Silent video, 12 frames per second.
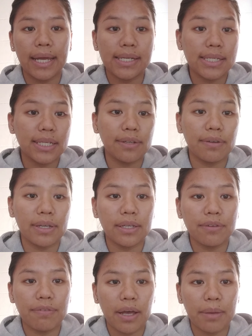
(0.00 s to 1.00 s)

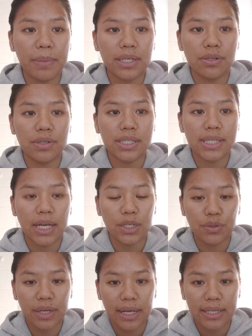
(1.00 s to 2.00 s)
anti-inflammatory
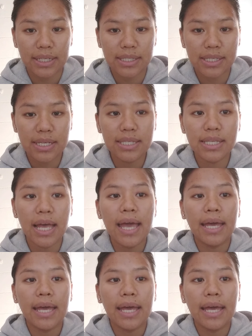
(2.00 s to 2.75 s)
cytokines